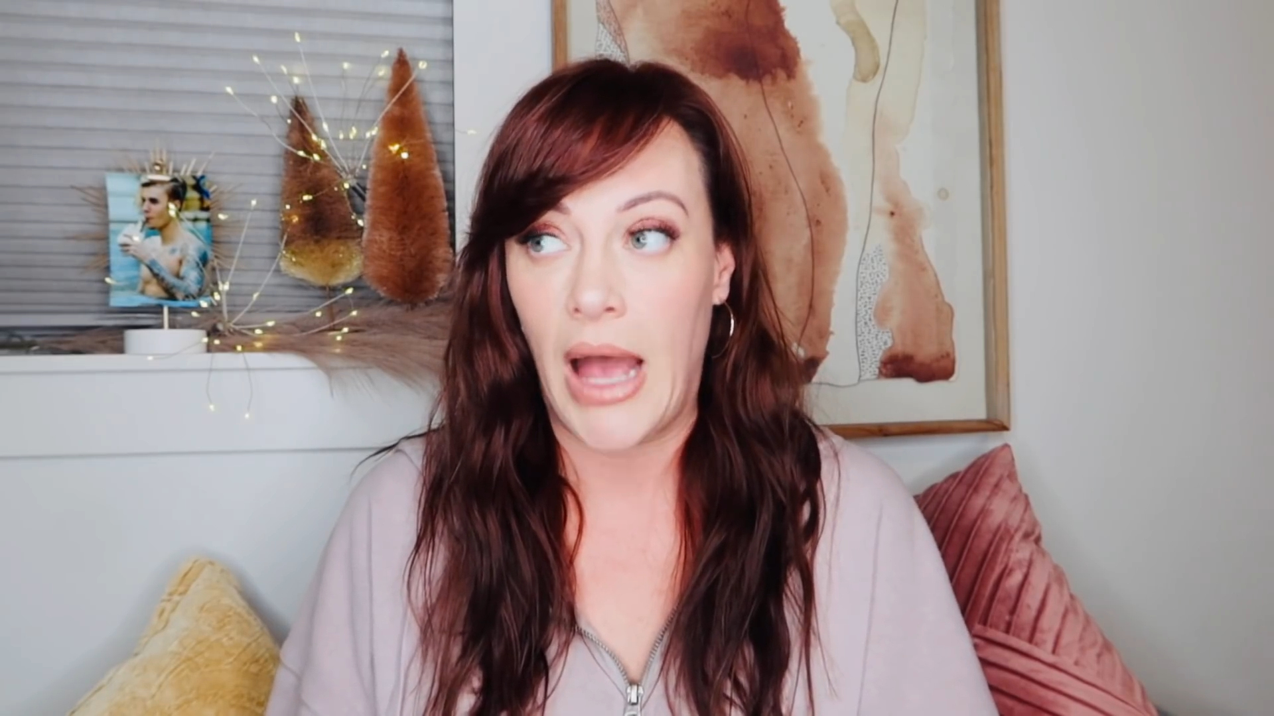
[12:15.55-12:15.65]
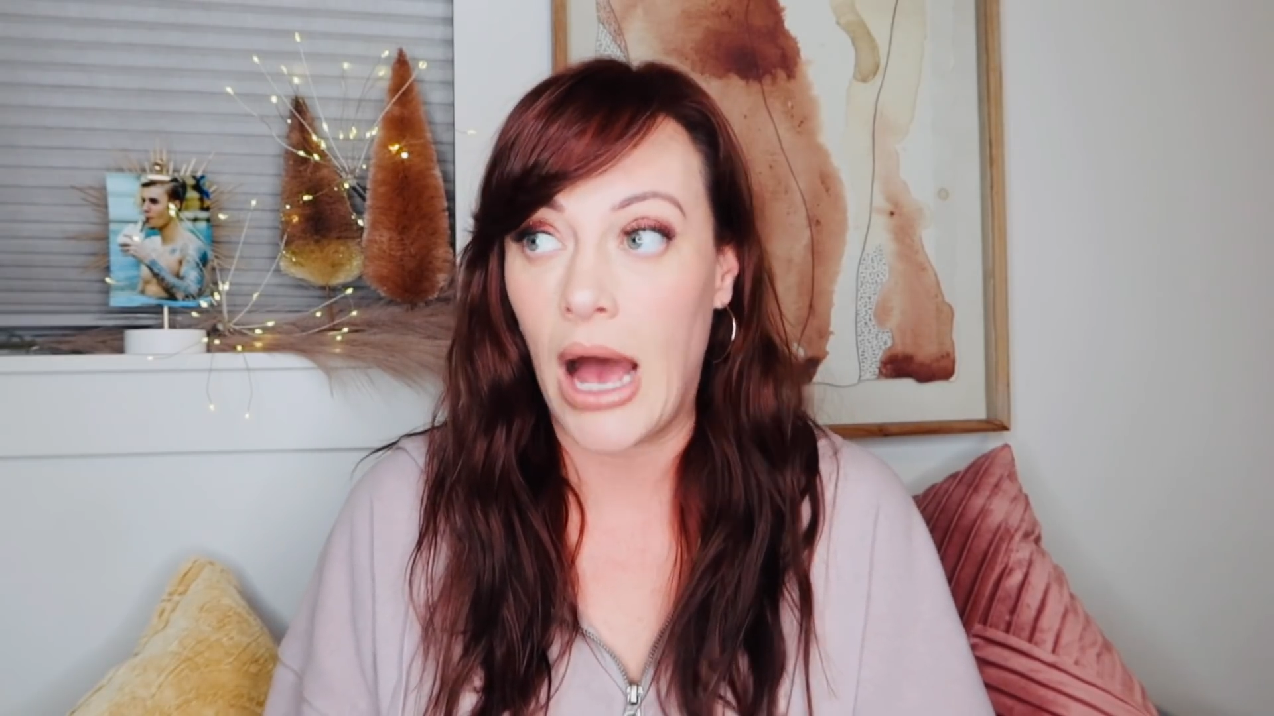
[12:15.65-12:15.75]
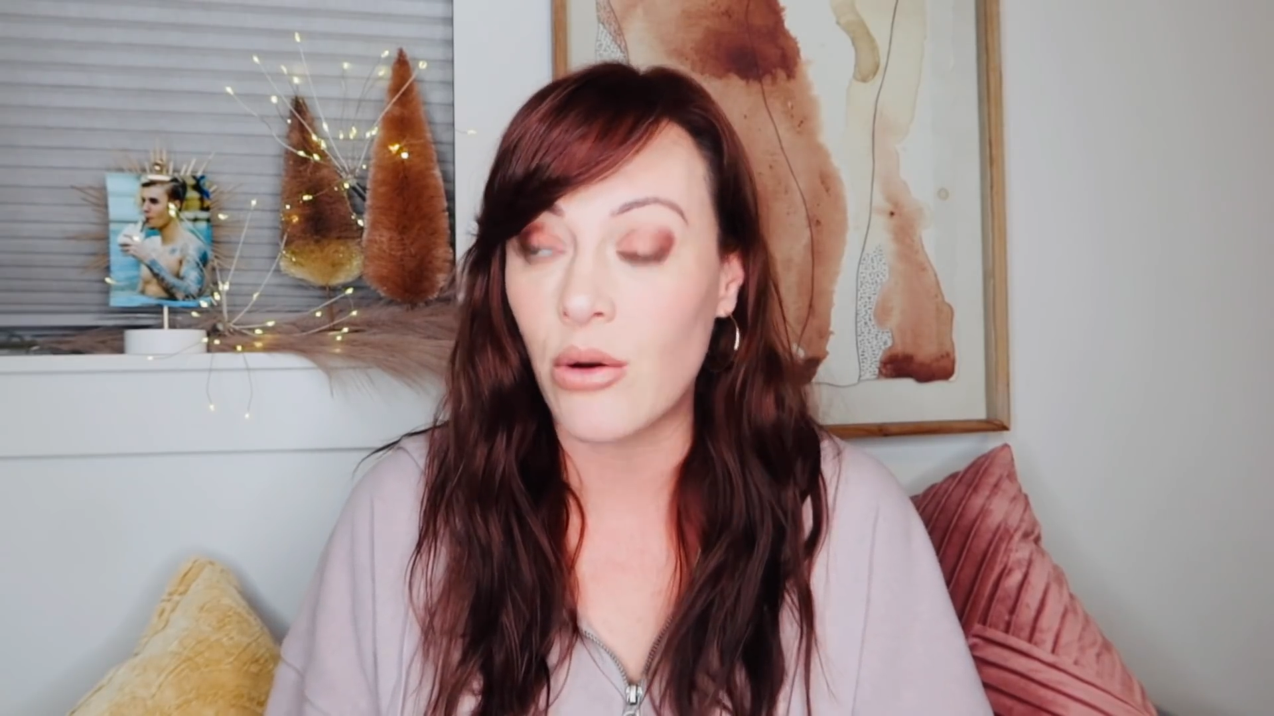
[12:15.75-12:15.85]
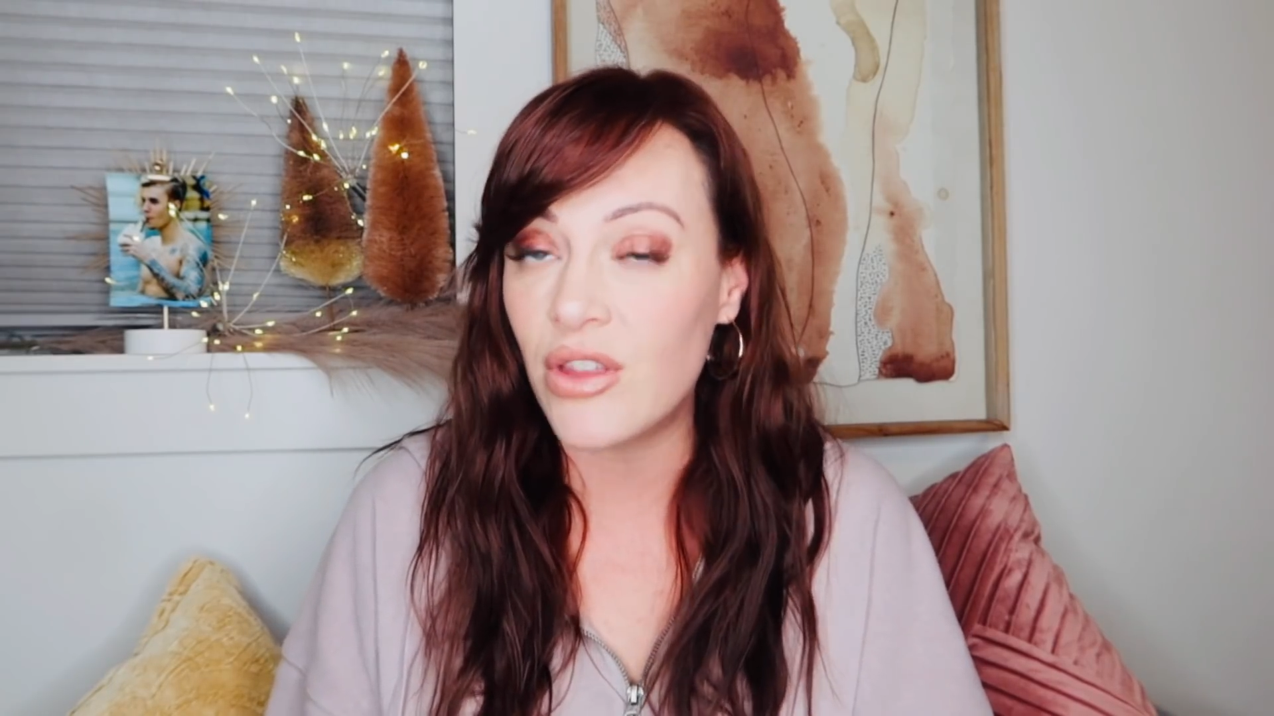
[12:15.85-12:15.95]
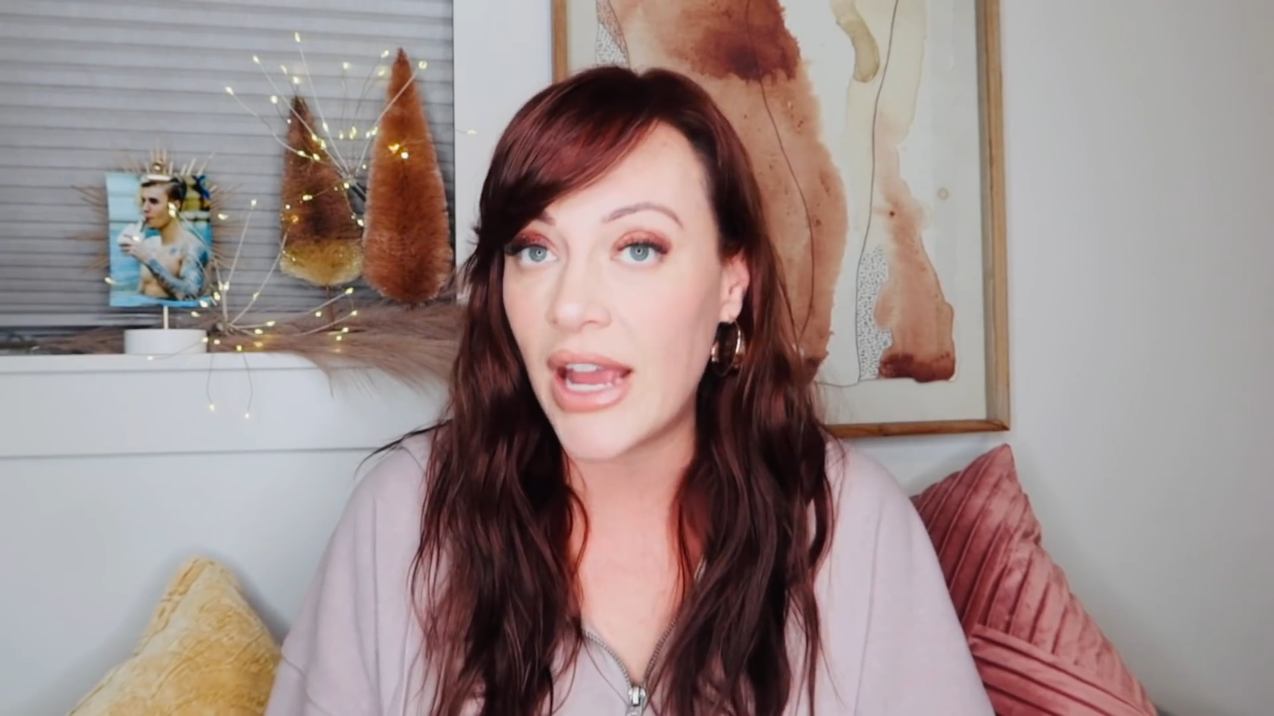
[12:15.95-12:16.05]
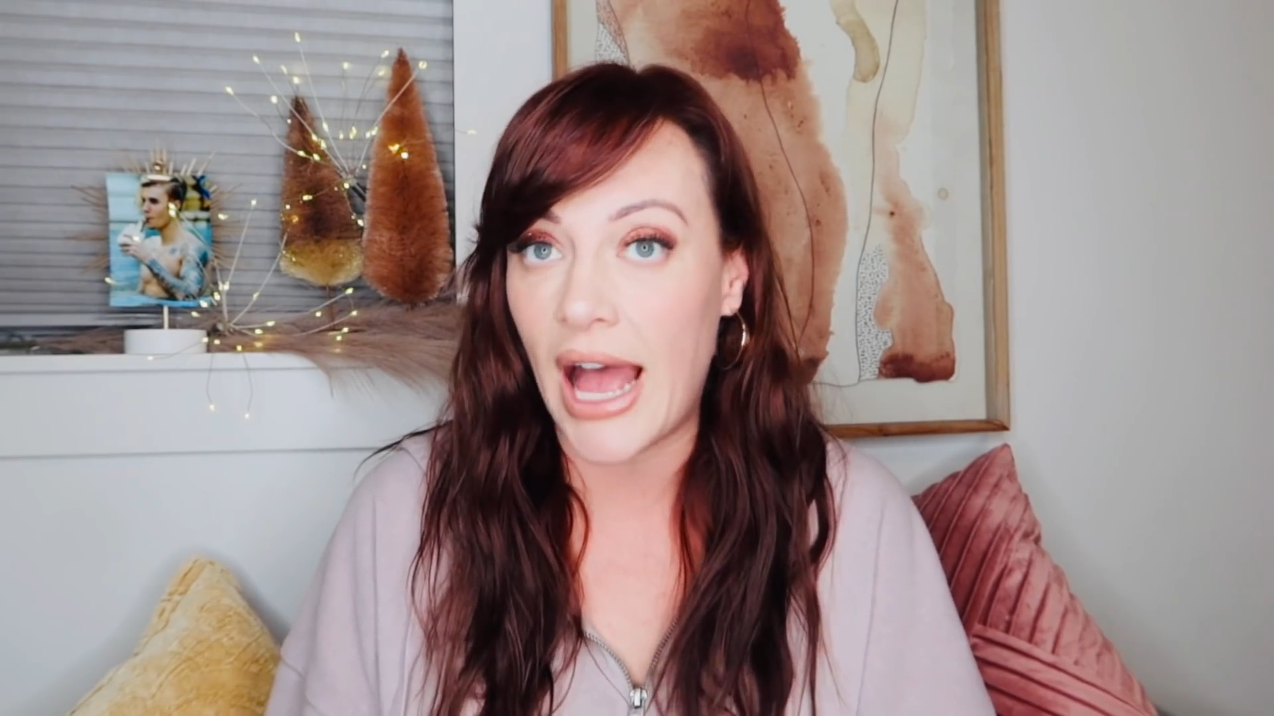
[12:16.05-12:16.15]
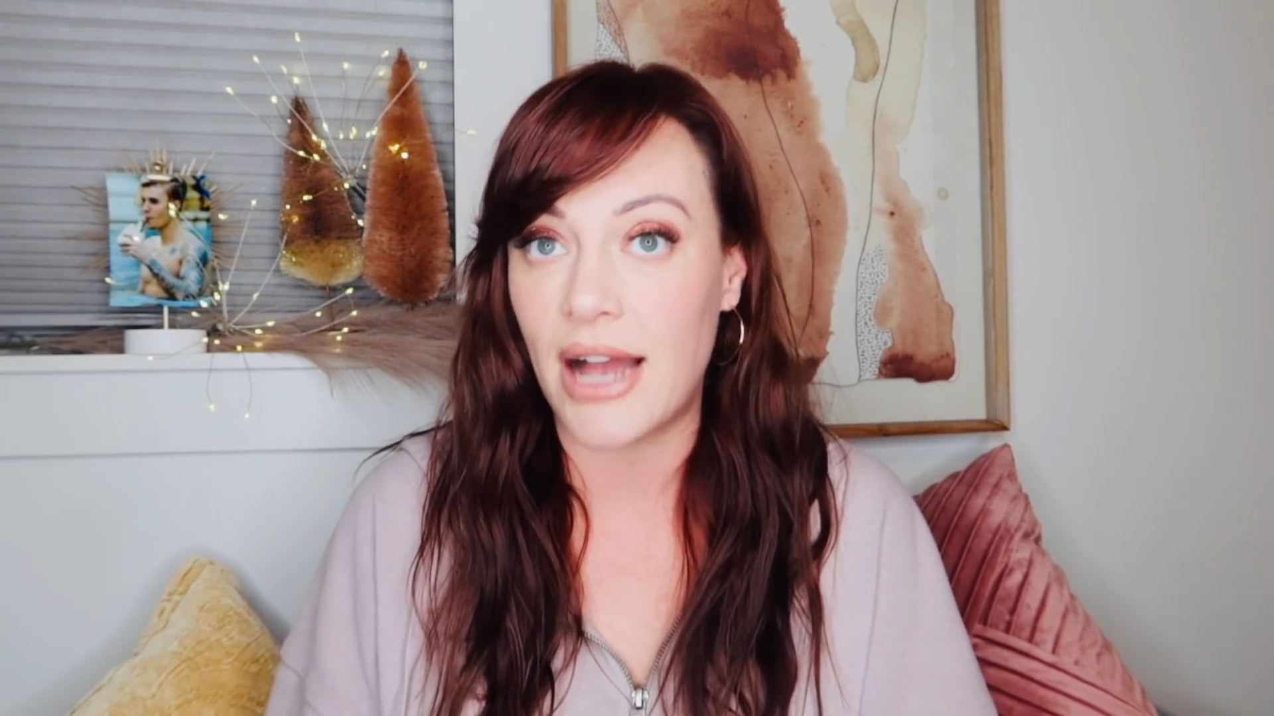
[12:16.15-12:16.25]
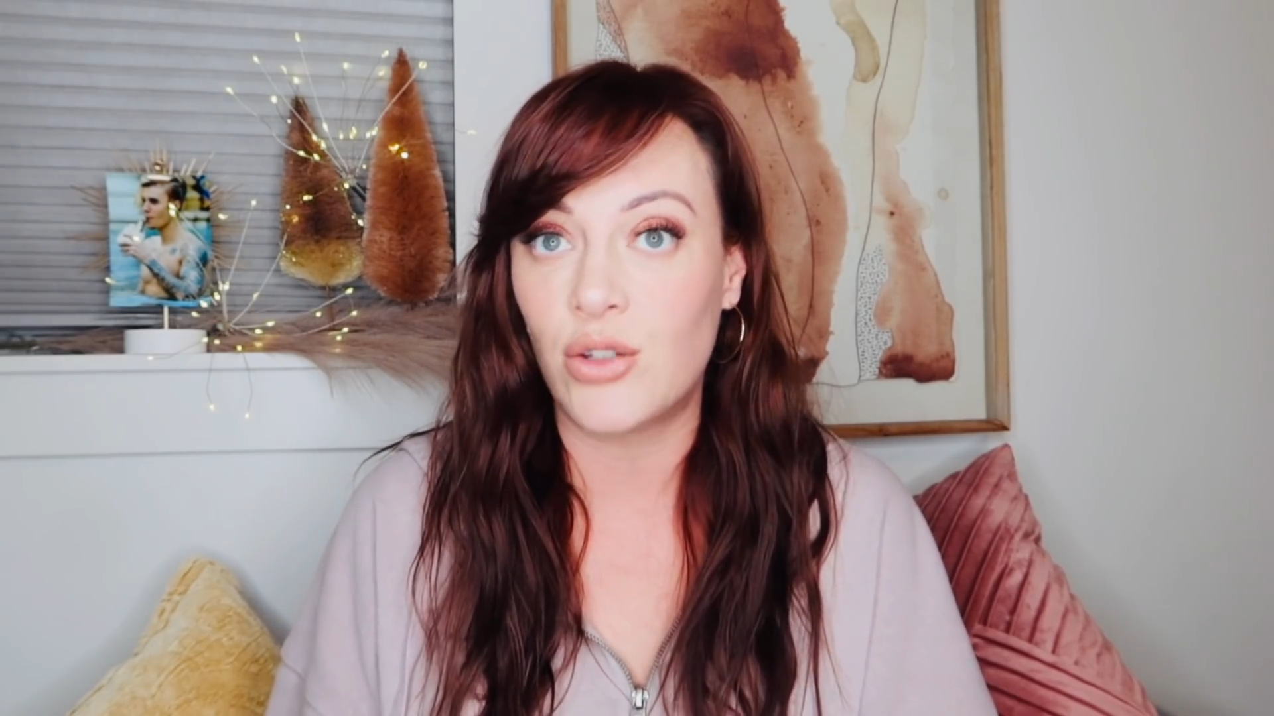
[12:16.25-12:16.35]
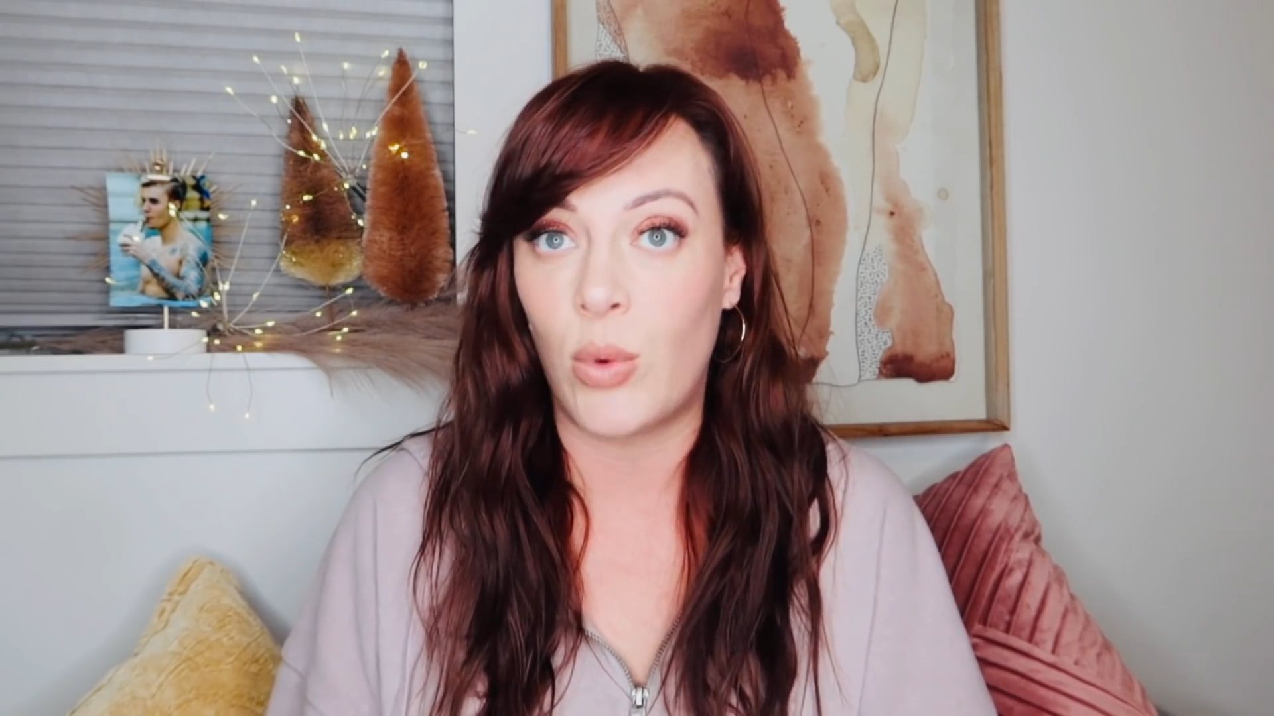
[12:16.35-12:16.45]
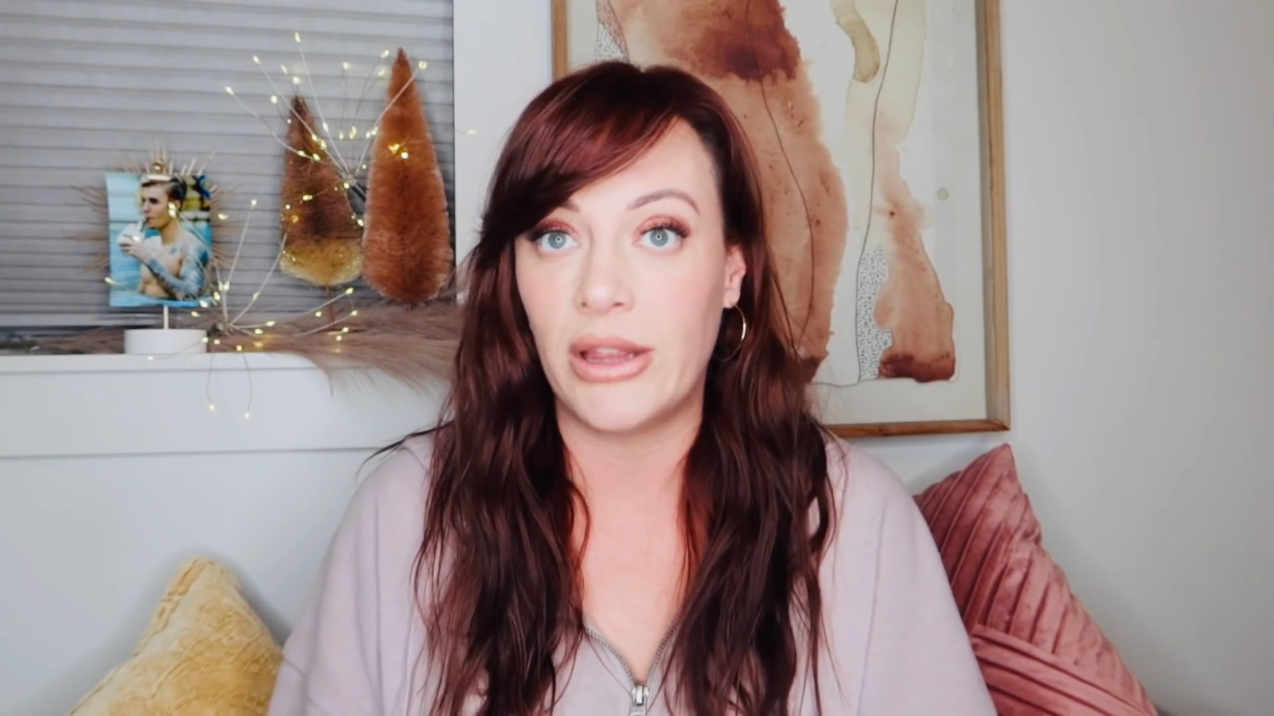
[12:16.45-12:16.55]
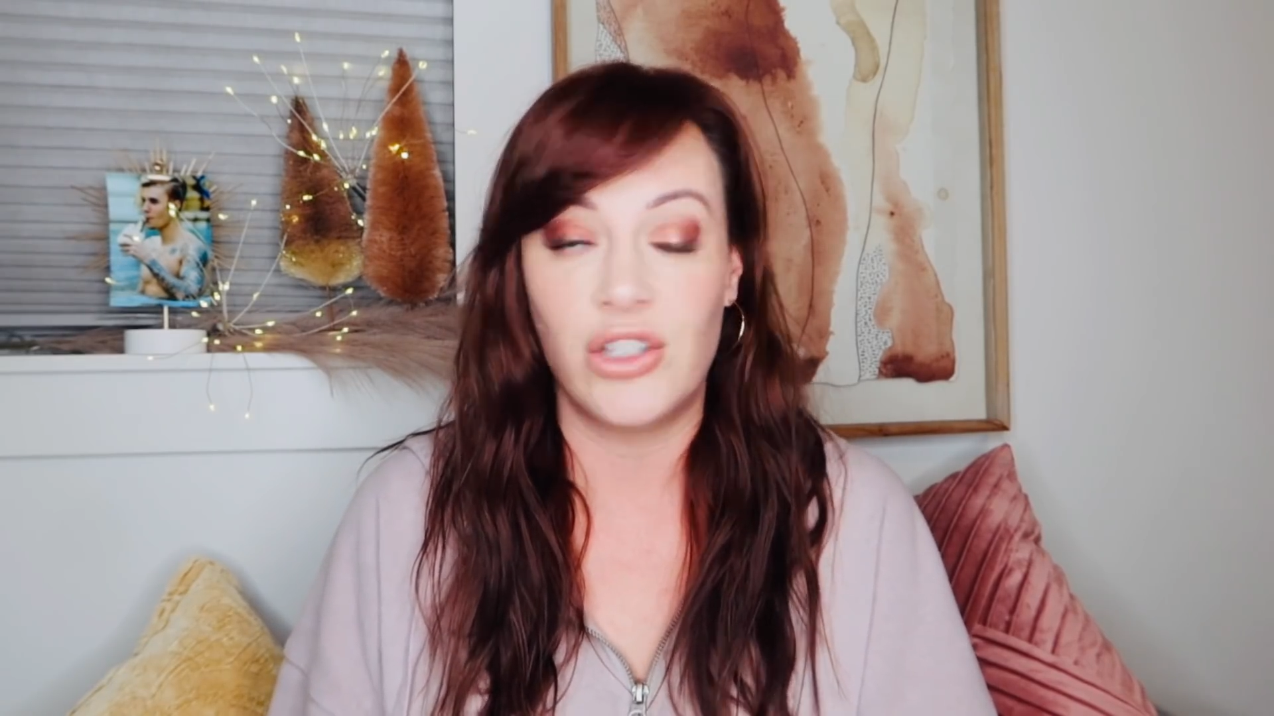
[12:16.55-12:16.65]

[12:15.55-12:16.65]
How do they act